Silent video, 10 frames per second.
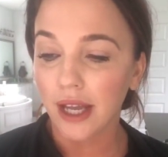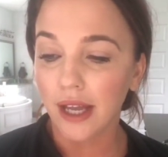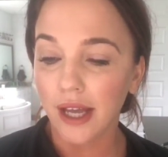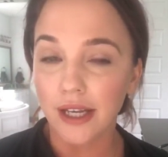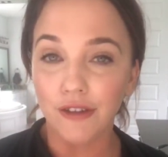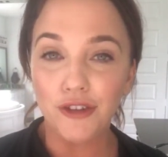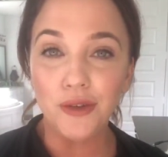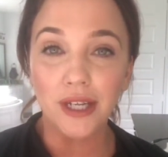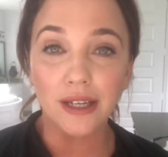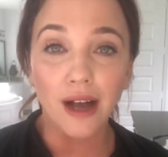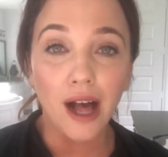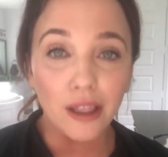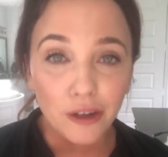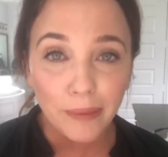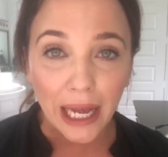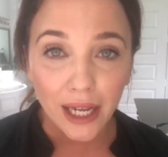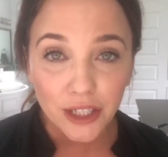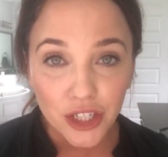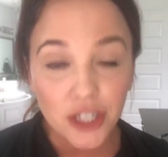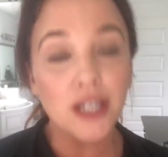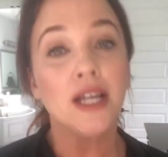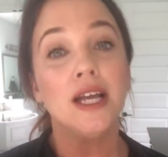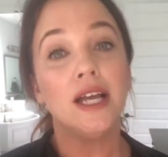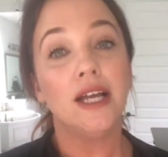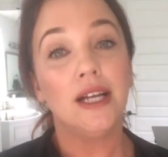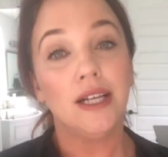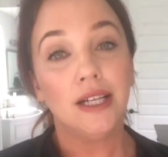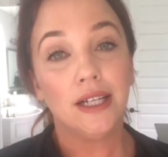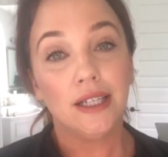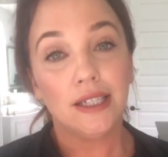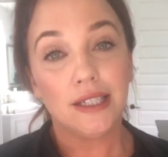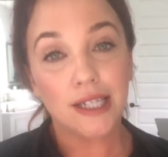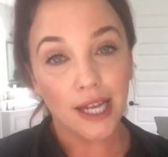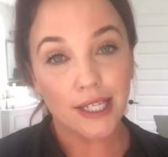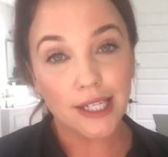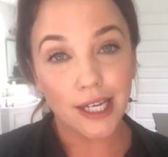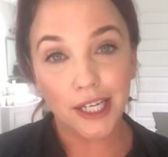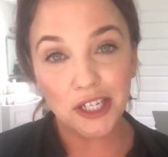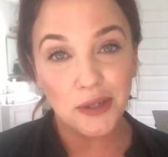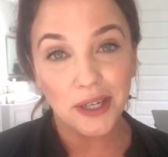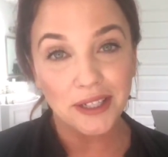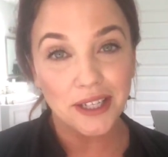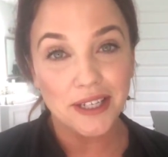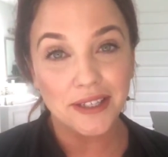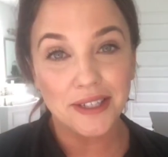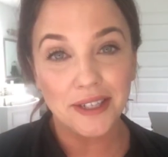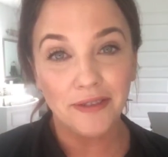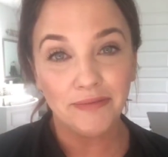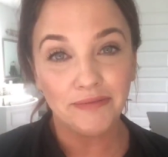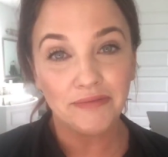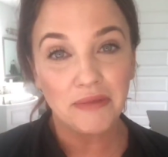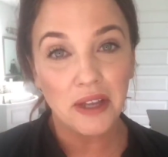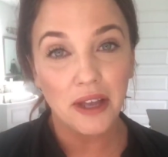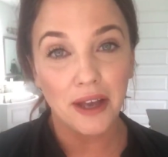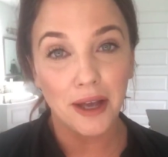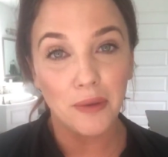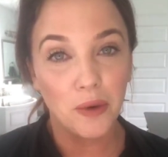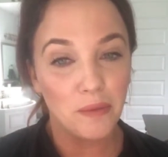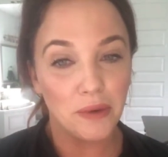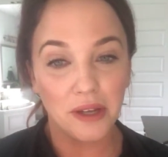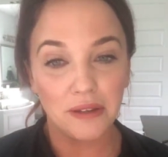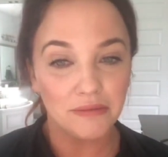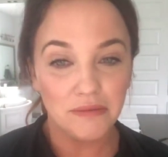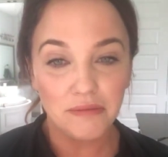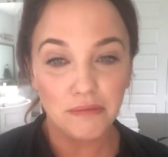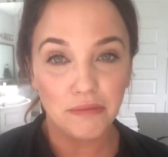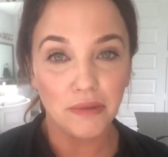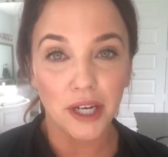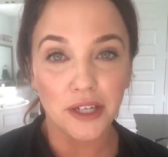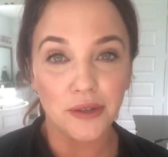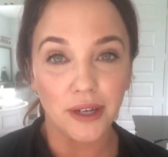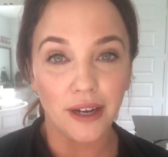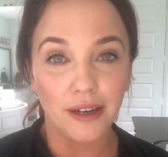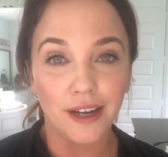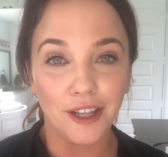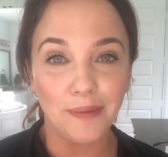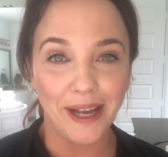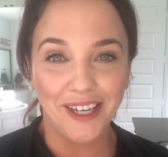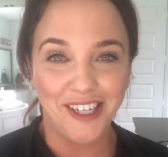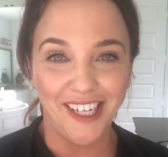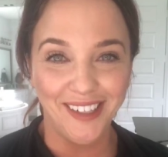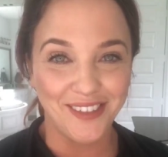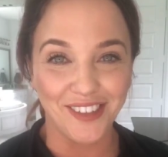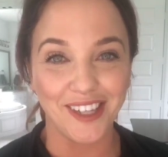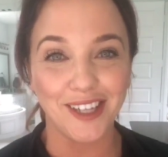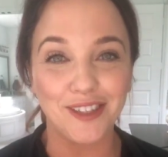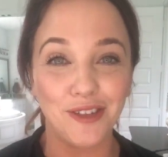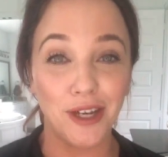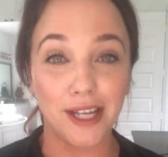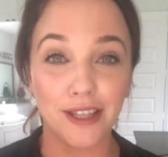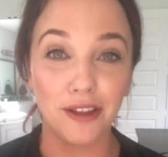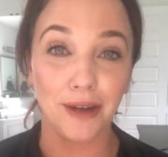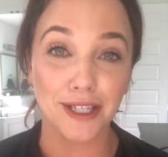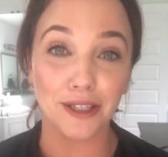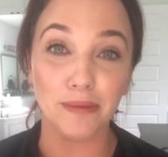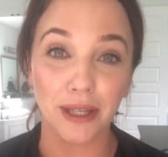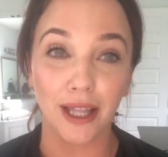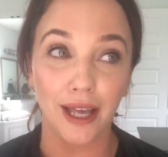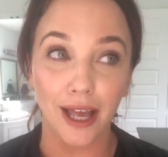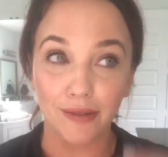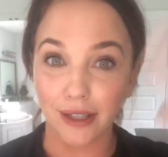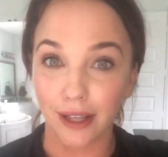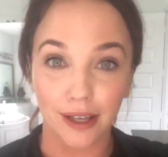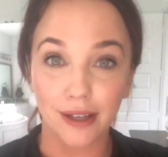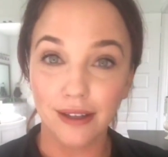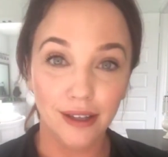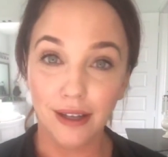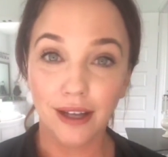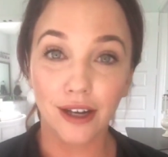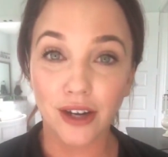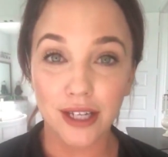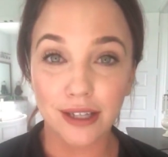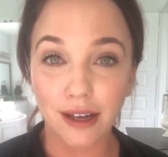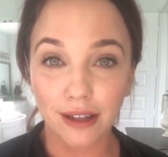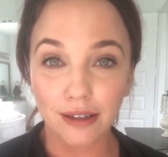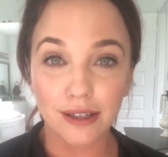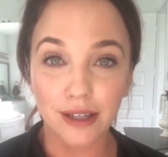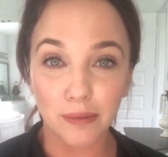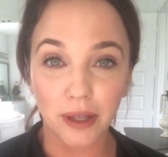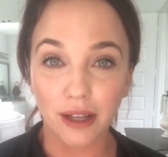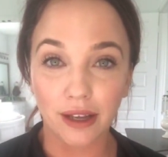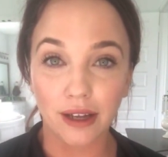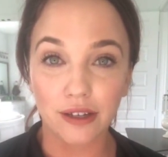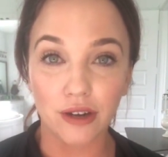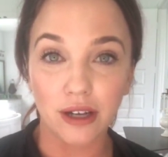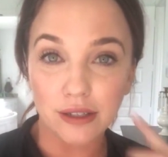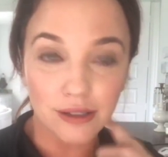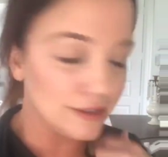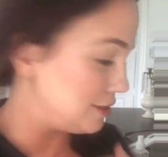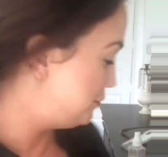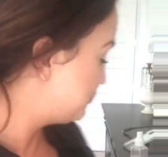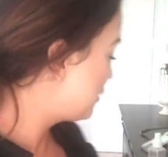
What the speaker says: if you need color matched, today's the day to do it because I won't be probably doing any color matchings for the next few days. Otherwise you'll be like having like a crazy color because I'll be like on drugs. So